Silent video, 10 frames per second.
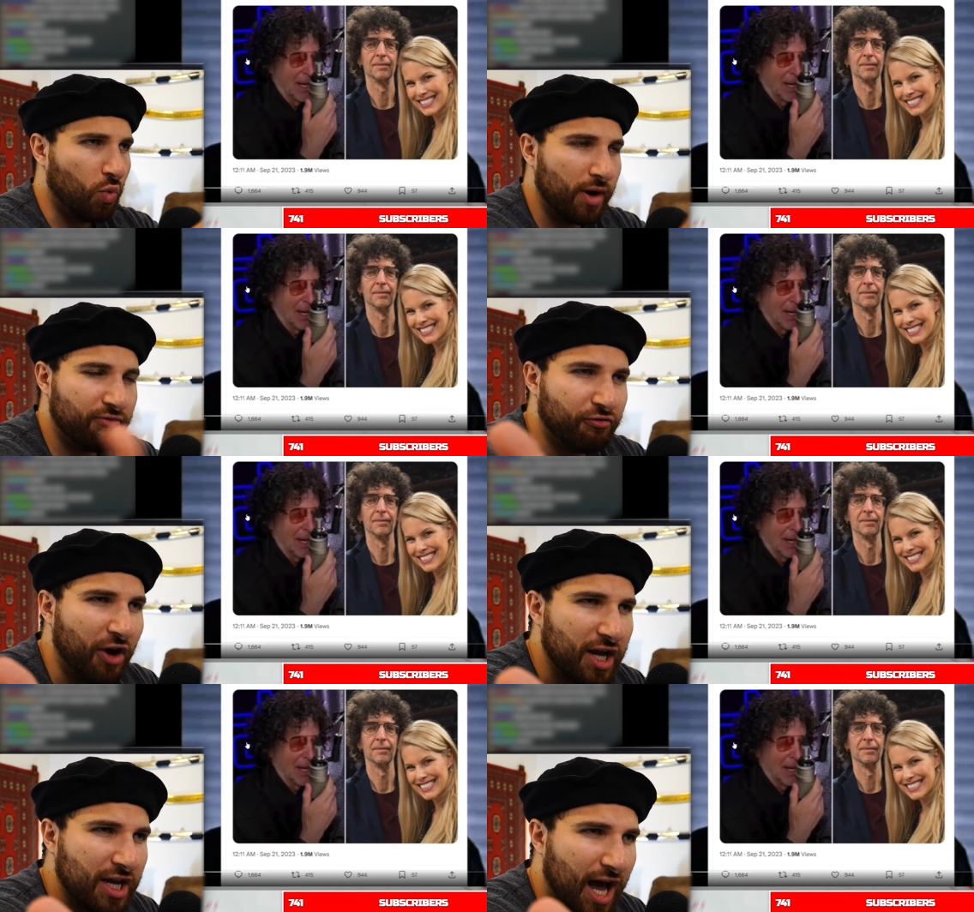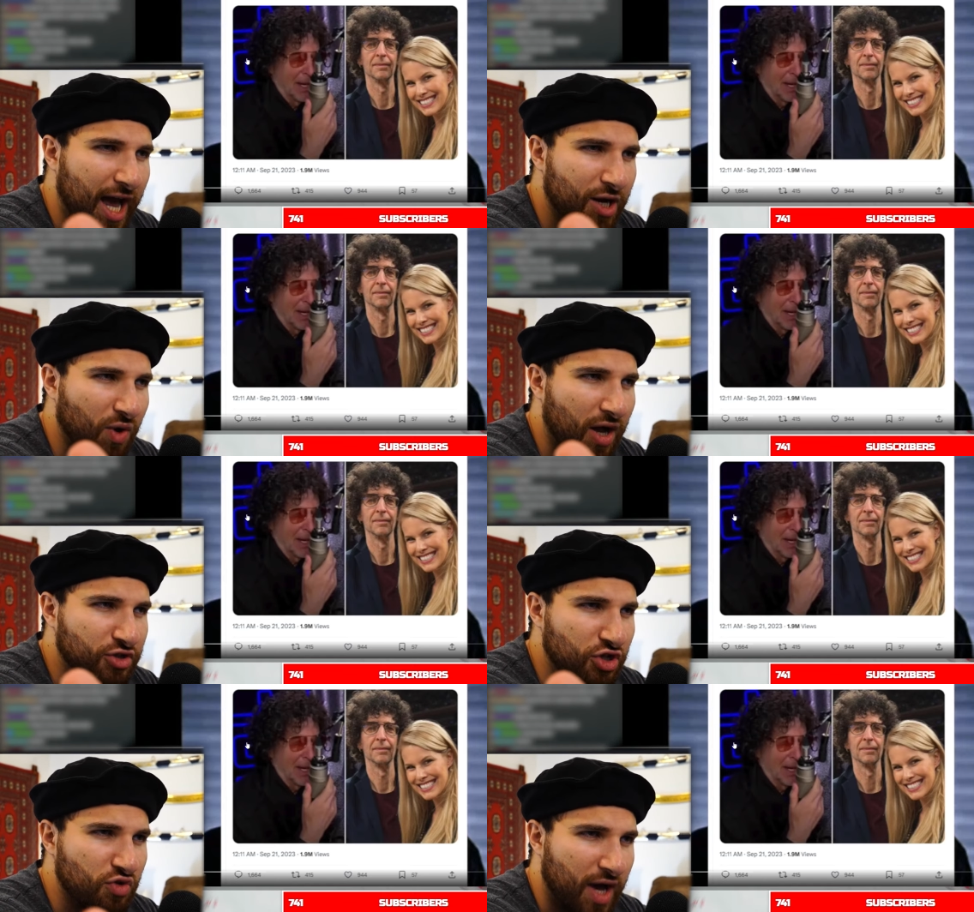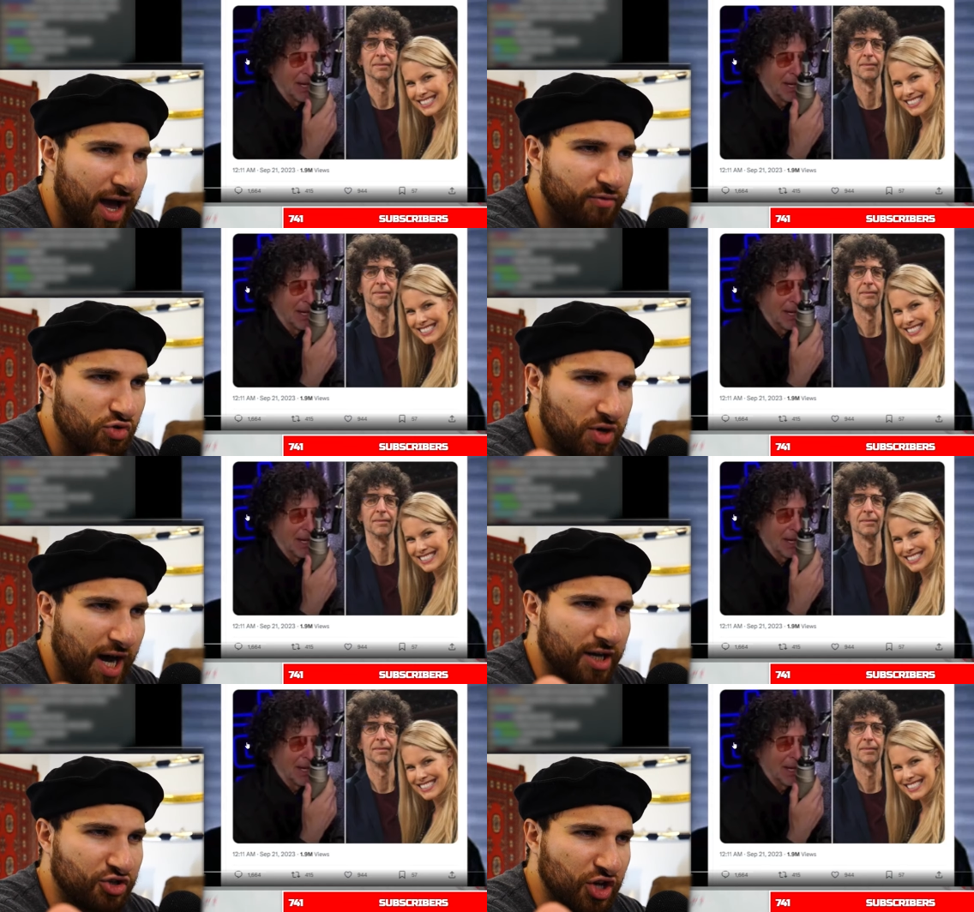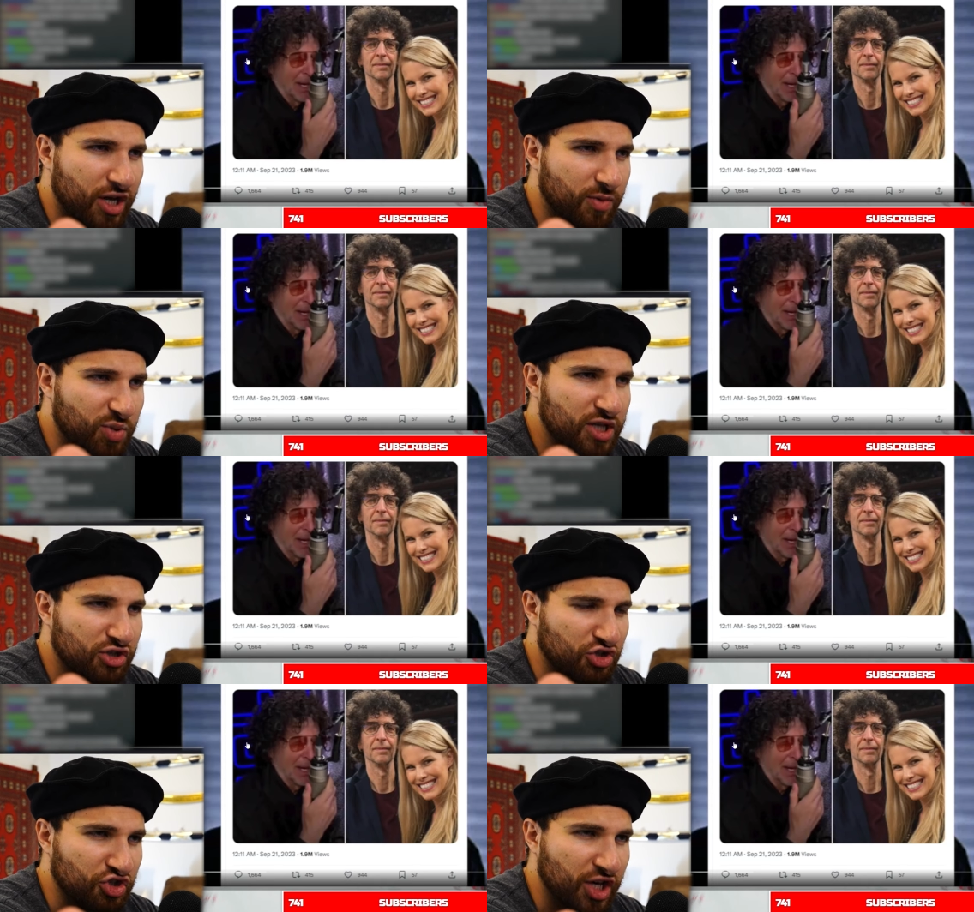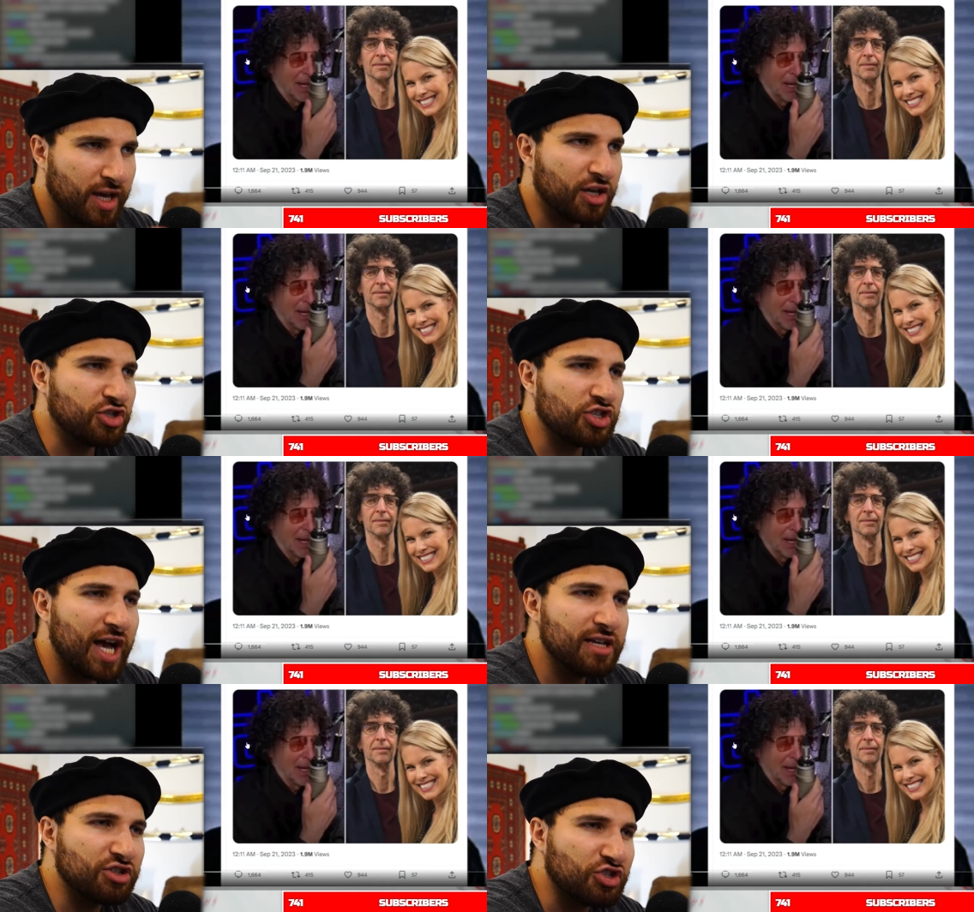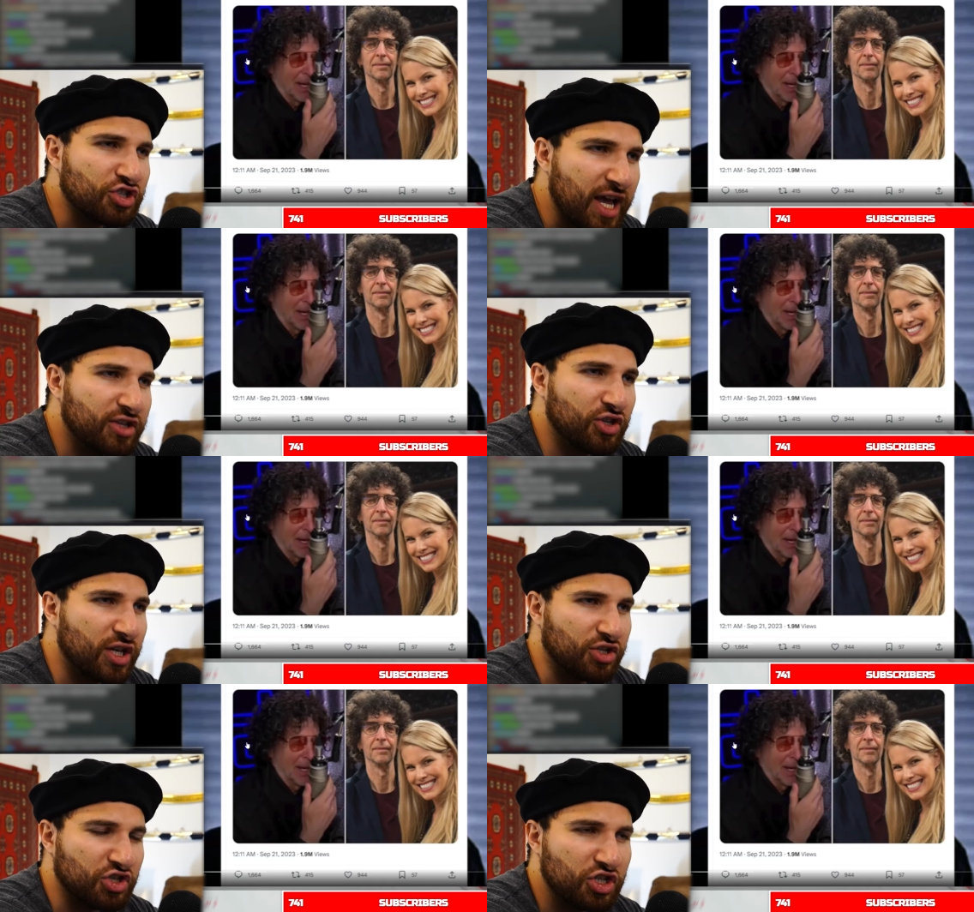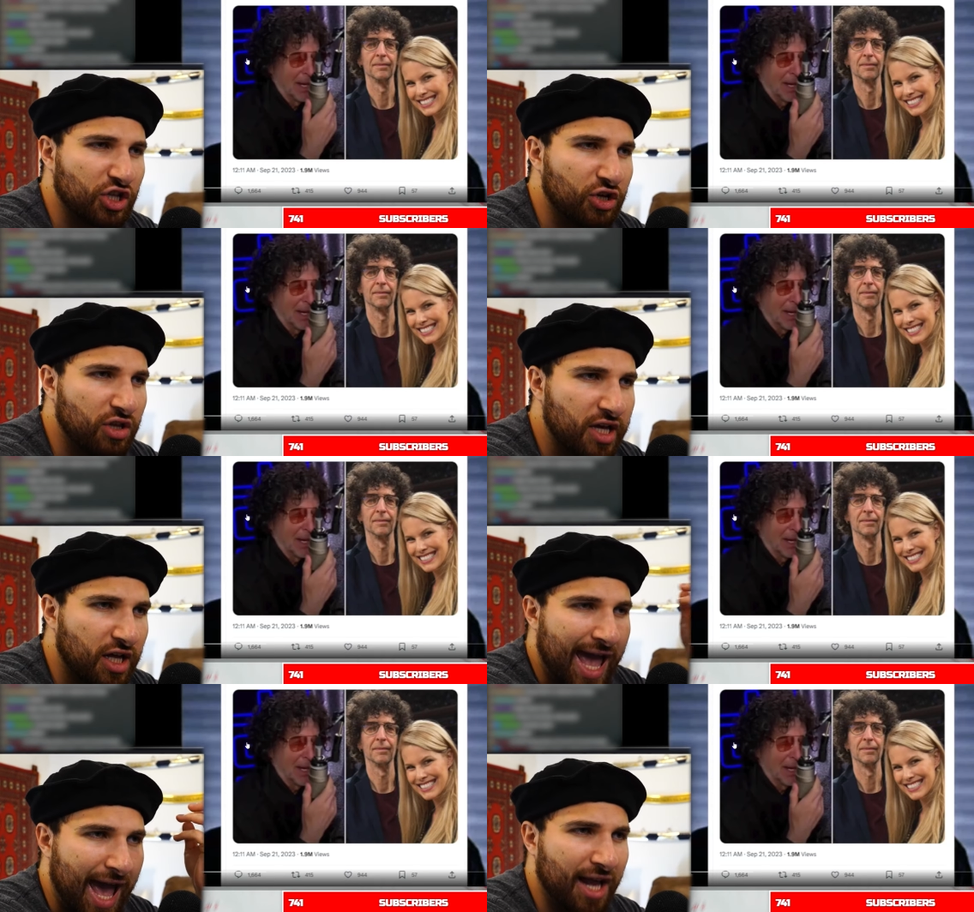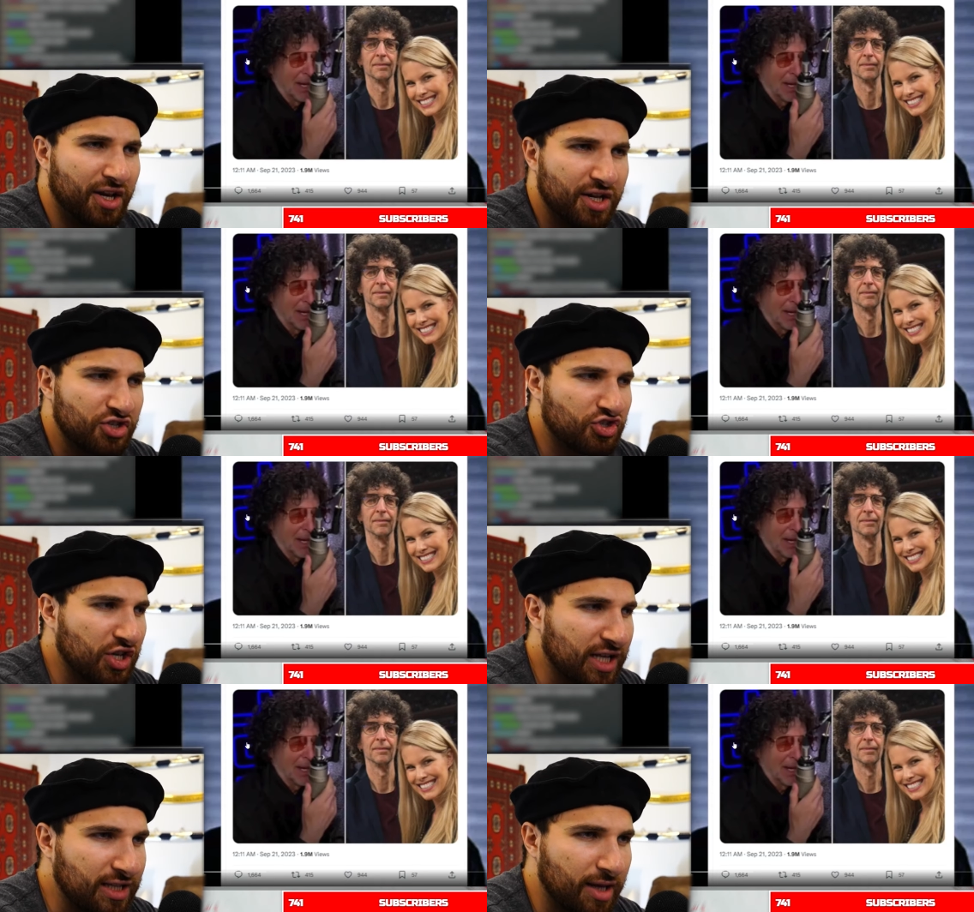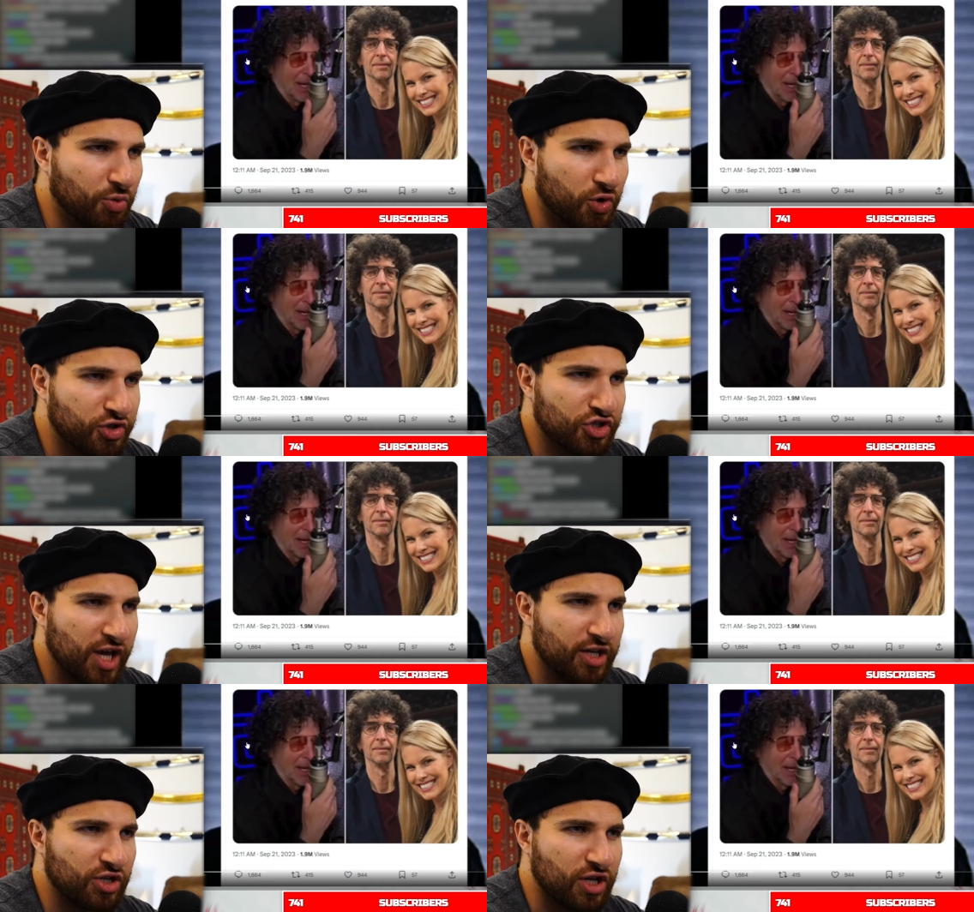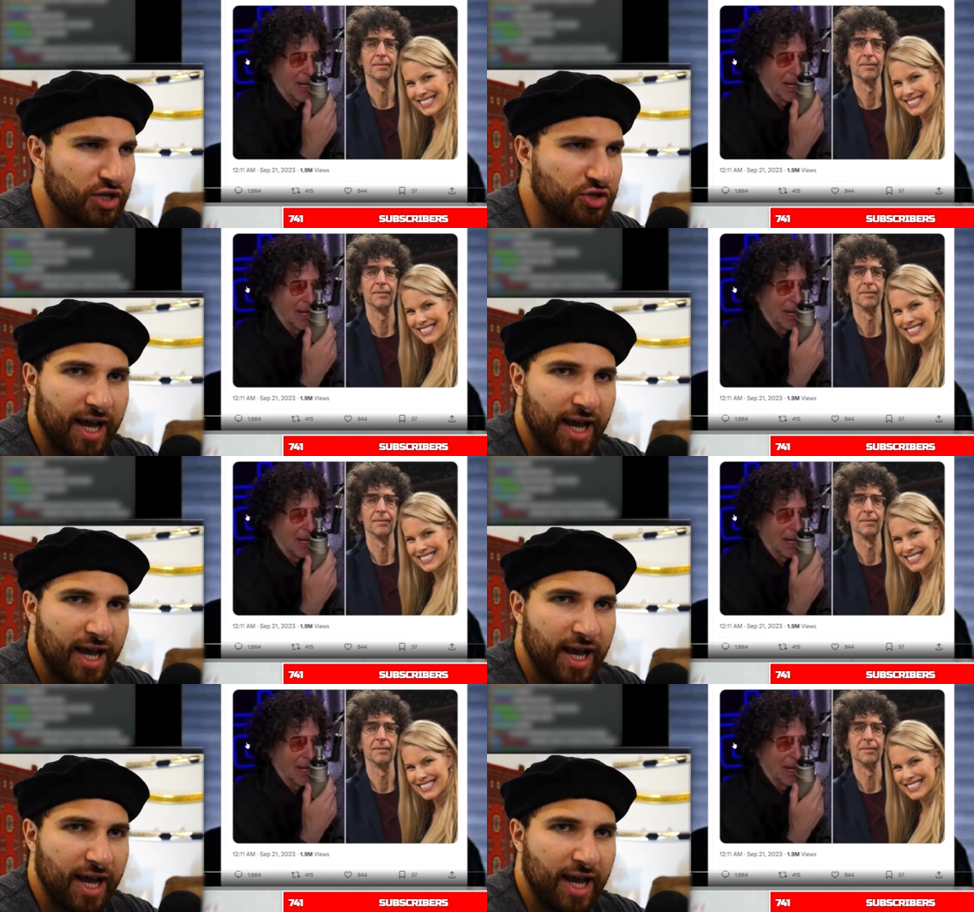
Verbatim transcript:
Speaker 1: What fucking high ground do you have, you cocksucking piece of shit? Because this guy's a Satanist. He's literally a hedonistic liberal Satanist,